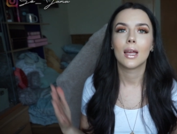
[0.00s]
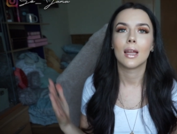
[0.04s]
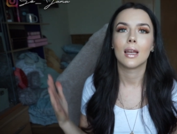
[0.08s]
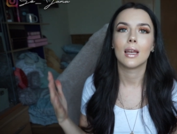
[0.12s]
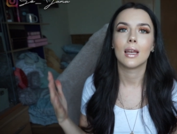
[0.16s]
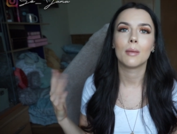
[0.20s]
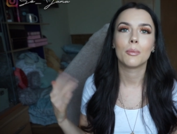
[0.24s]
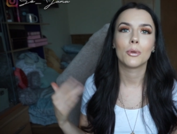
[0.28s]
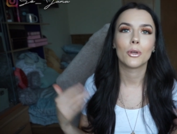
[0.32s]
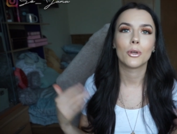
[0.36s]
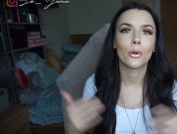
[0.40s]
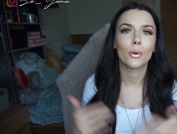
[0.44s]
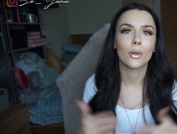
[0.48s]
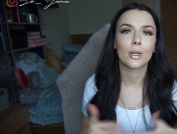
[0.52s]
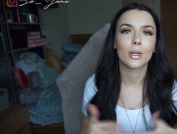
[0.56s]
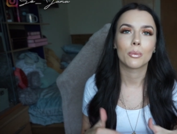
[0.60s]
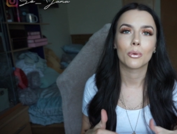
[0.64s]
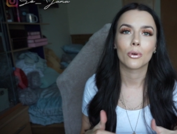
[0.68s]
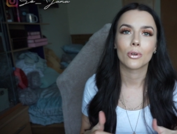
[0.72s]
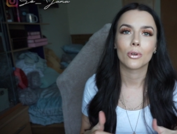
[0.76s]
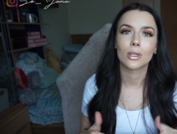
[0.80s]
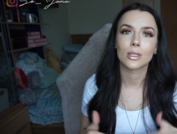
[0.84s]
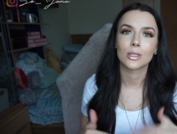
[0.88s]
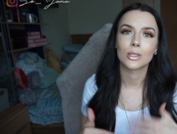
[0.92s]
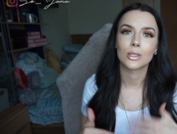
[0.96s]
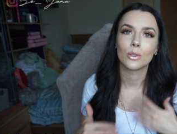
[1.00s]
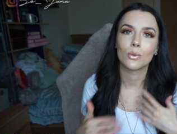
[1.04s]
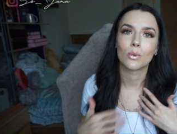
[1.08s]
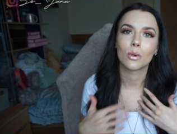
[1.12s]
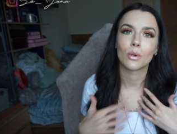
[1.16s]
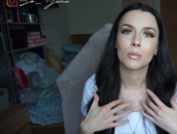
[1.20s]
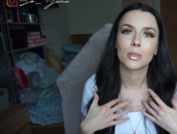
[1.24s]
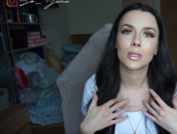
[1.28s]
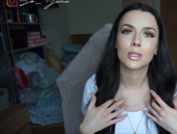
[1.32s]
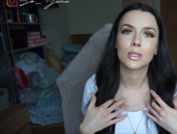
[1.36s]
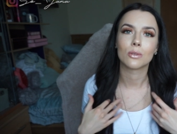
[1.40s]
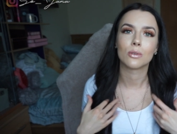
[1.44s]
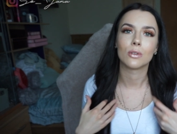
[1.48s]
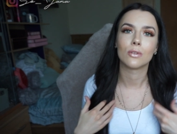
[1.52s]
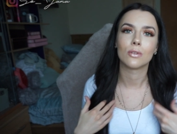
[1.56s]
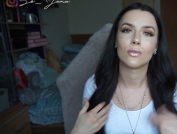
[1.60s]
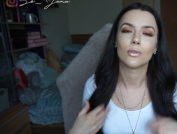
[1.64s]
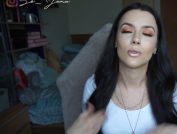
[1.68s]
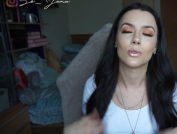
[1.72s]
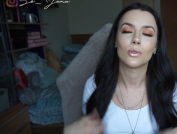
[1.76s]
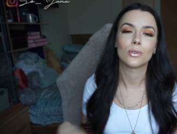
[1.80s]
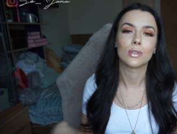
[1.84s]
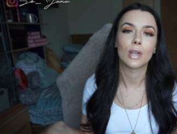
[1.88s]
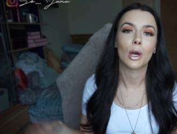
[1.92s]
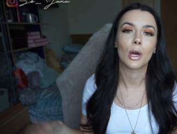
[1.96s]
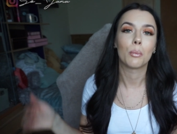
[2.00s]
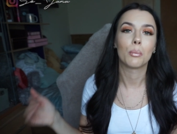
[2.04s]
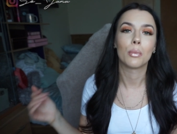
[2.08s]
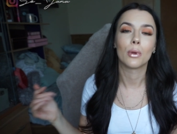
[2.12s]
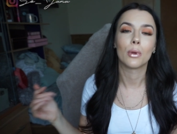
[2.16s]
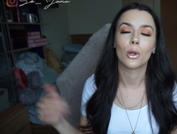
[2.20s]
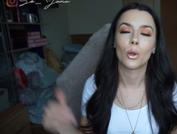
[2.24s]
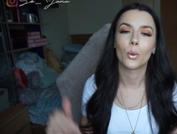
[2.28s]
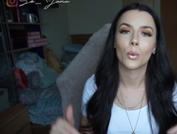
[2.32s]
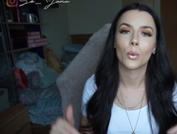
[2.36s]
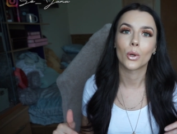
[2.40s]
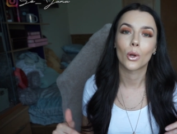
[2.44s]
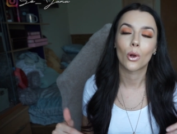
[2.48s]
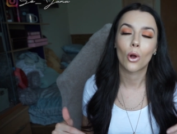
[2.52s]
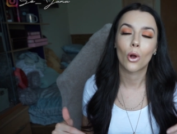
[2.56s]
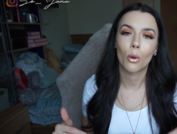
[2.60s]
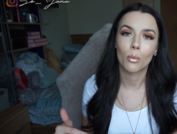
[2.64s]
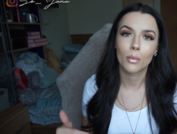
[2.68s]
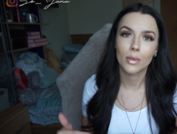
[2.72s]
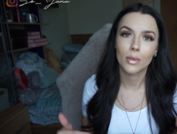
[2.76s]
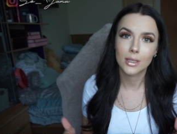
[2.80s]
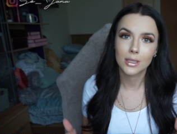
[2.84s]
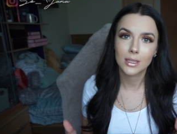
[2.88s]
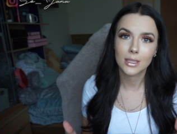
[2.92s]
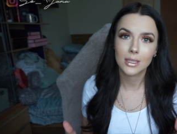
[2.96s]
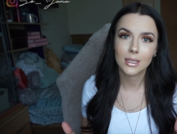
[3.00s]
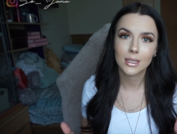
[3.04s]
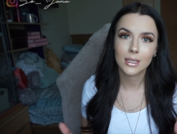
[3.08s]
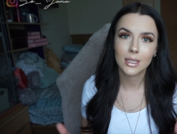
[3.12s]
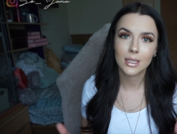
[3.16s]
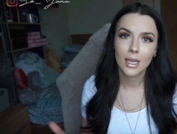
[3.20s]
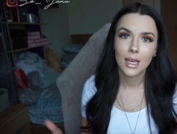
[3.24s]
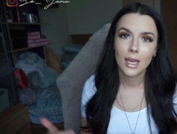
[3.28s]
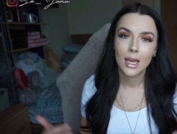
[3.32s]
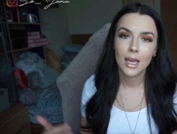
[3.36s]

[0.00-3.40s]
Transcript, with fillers: Let me know any products you want me to review down below in the comments